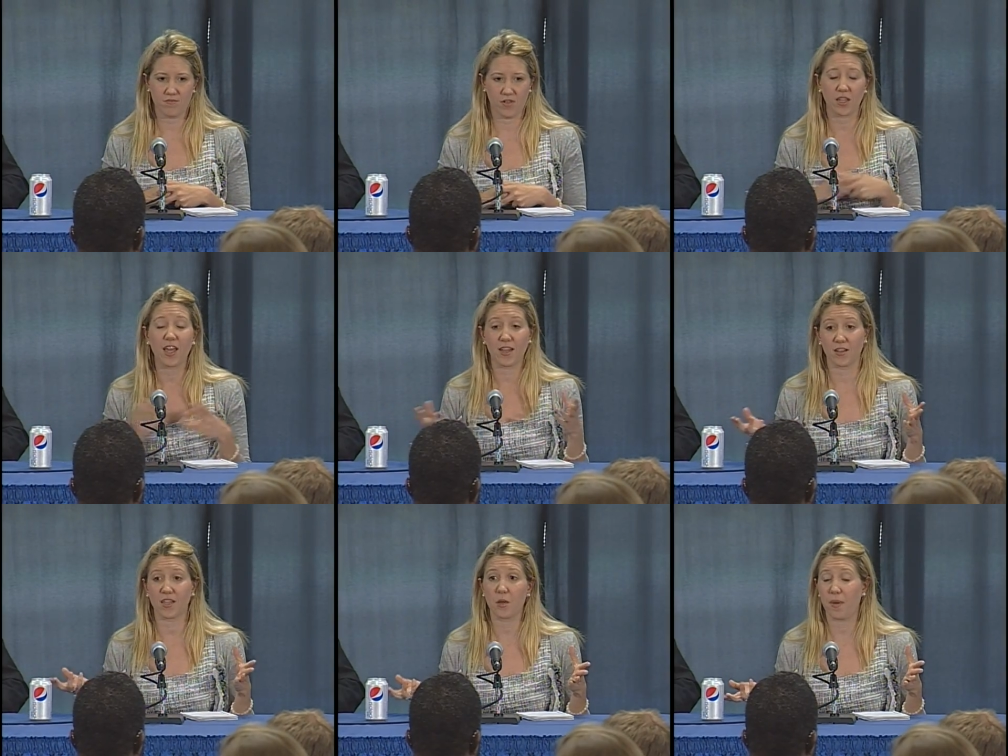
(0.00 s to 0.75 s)
again
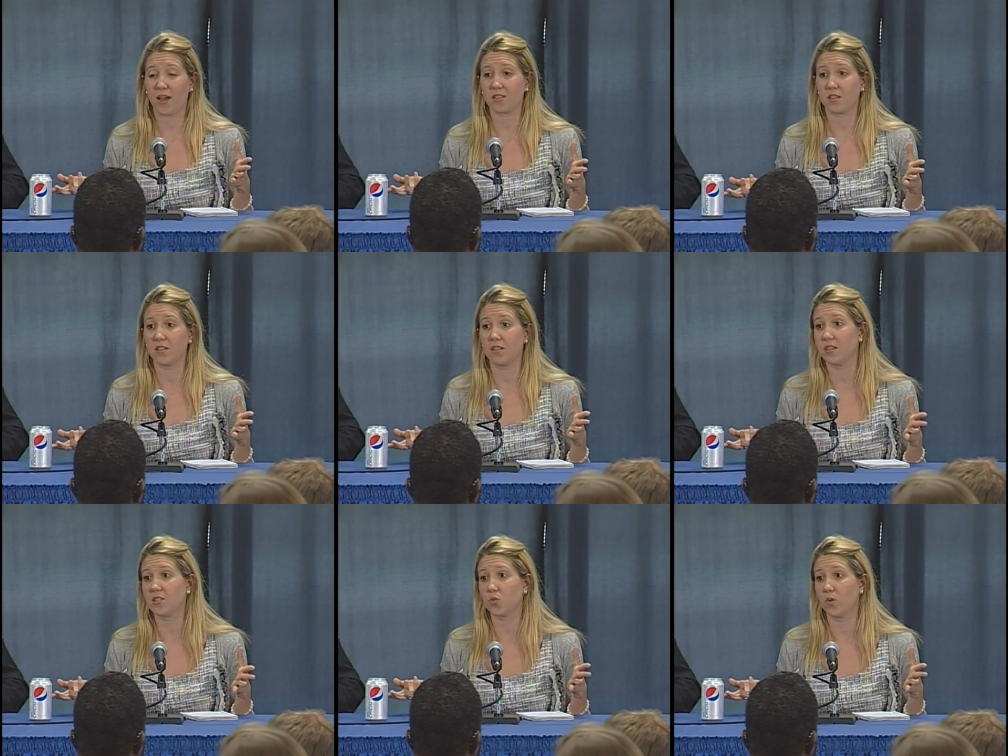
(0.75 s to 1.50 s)
to get back to Clint
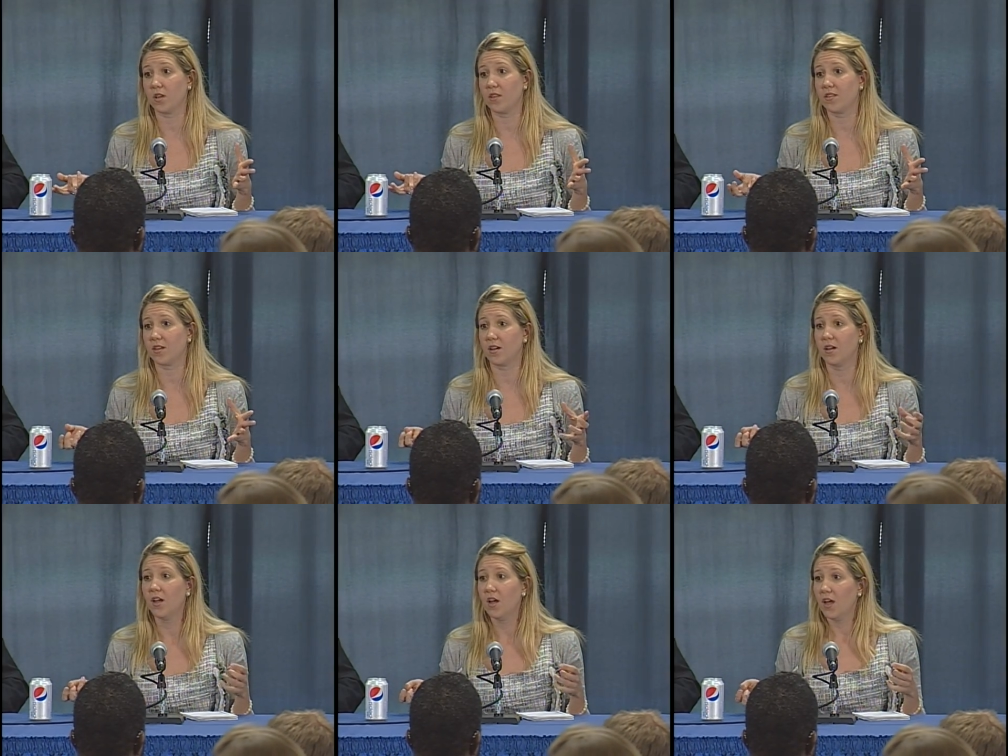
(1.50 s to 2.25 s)
Eastwood, the
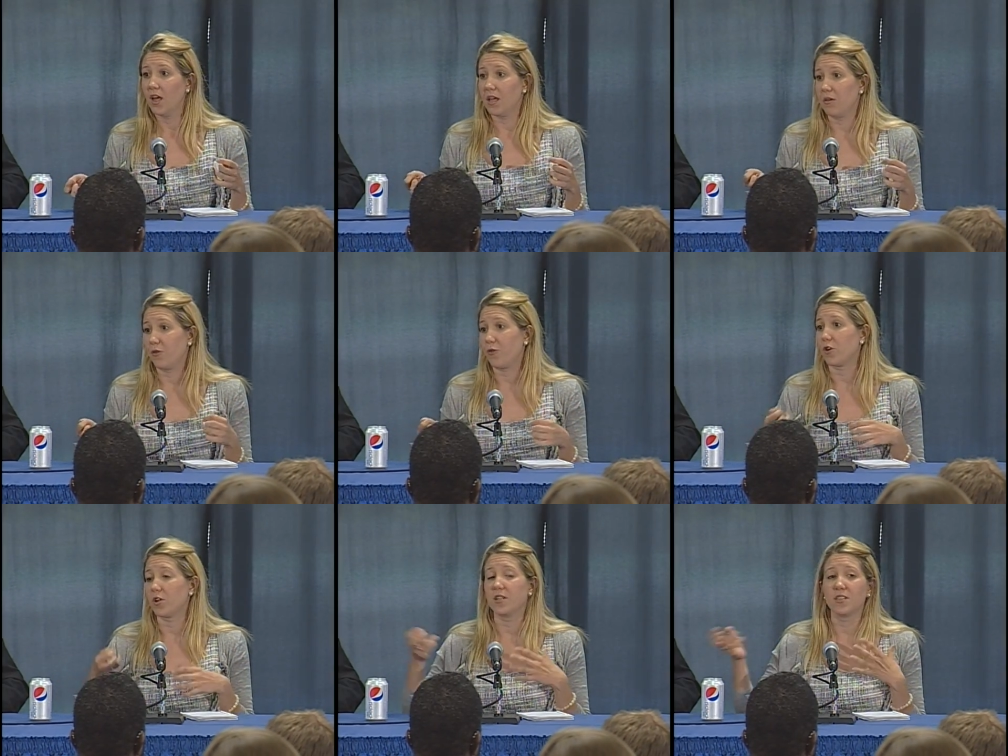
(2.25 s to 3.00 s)
it,
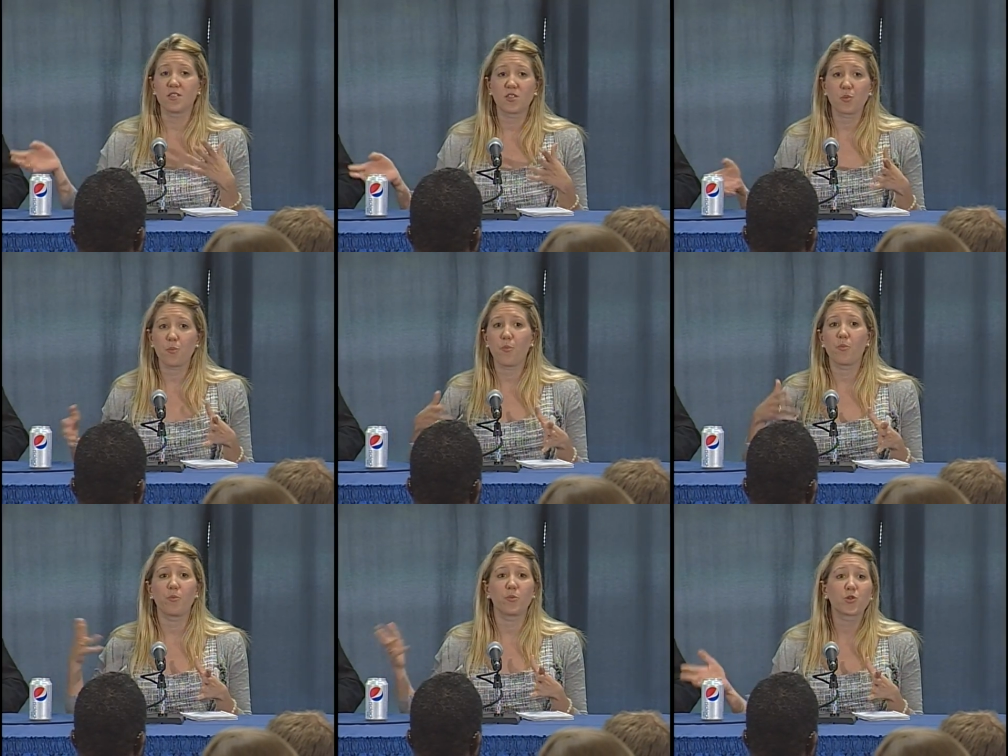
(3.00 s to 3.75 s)
for is
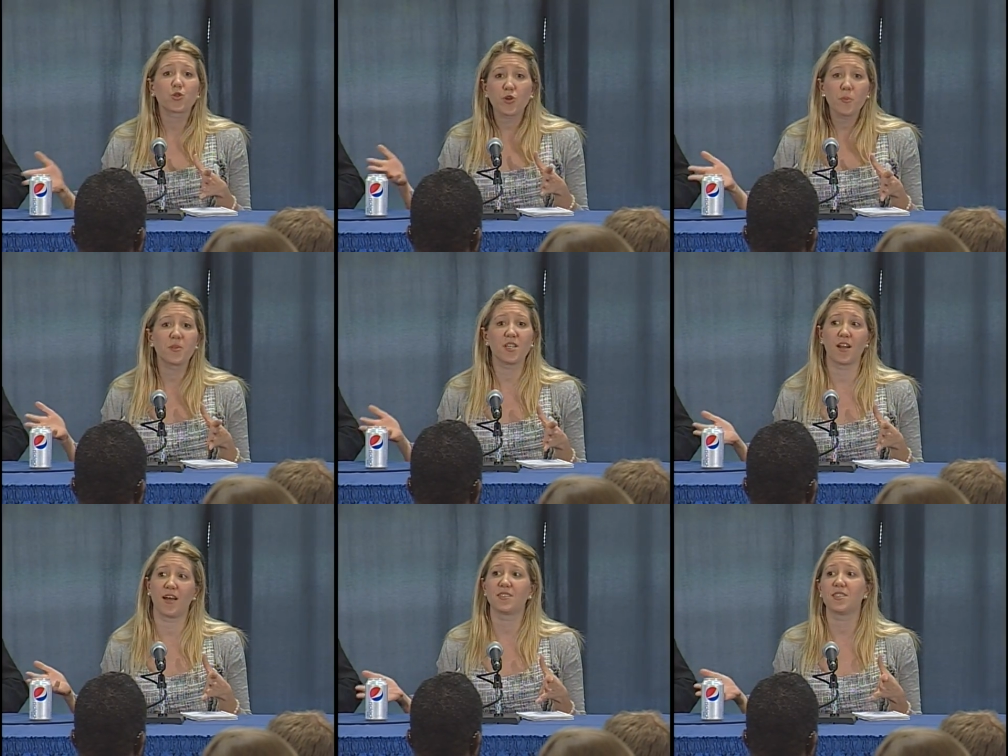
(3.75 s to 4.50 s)

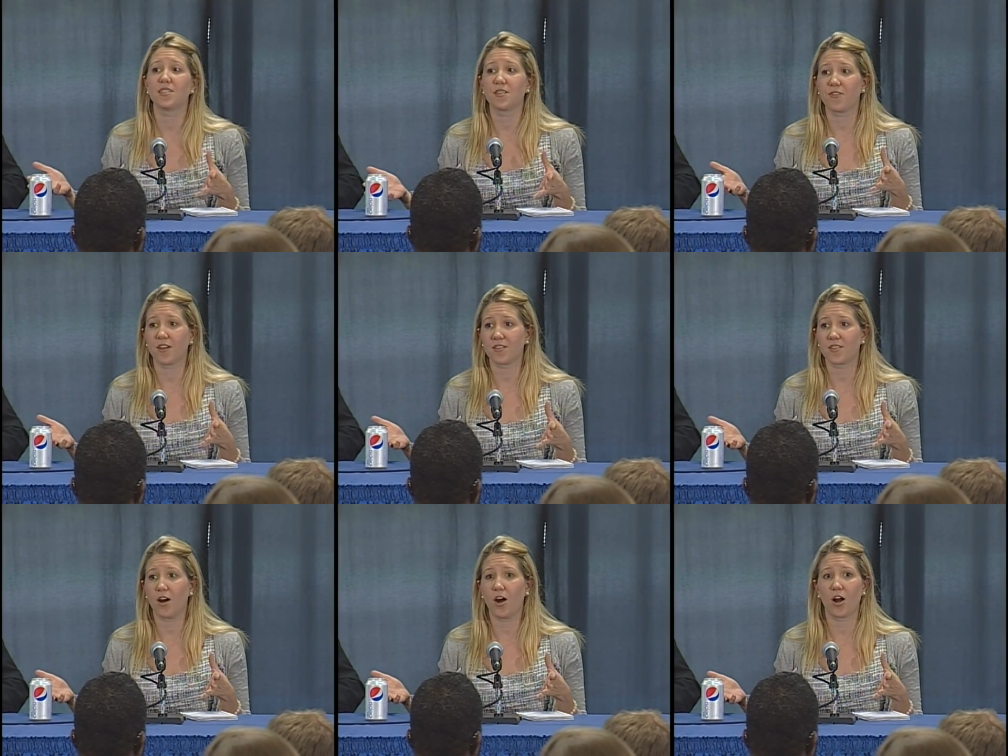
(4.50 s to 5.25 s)
scripted as these events
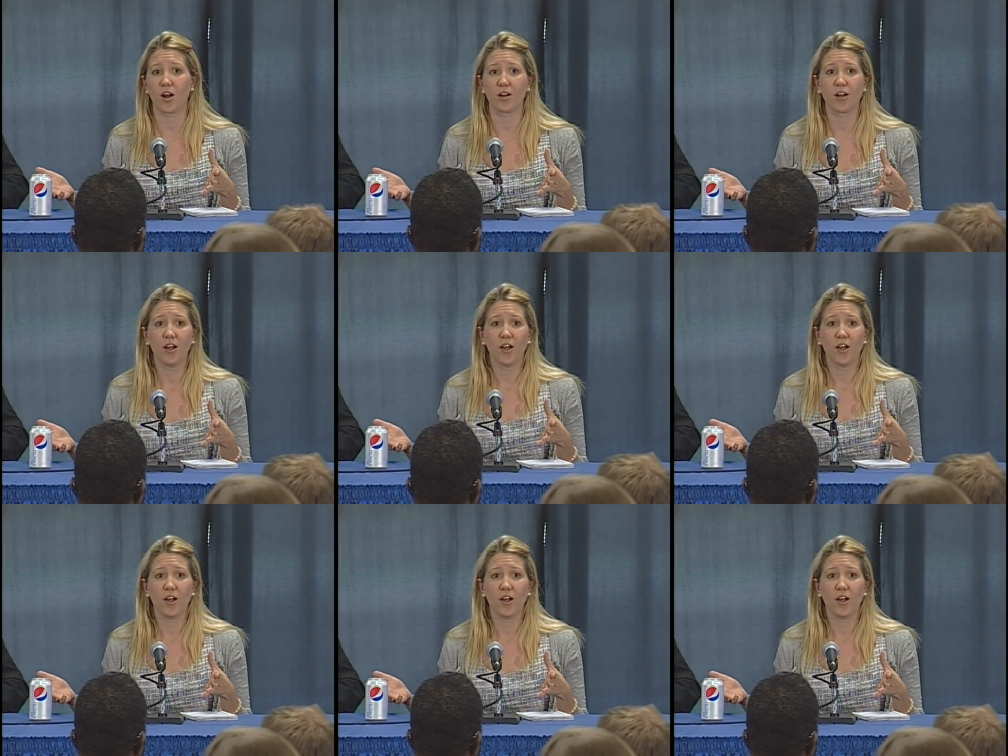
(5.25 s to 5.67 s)
are,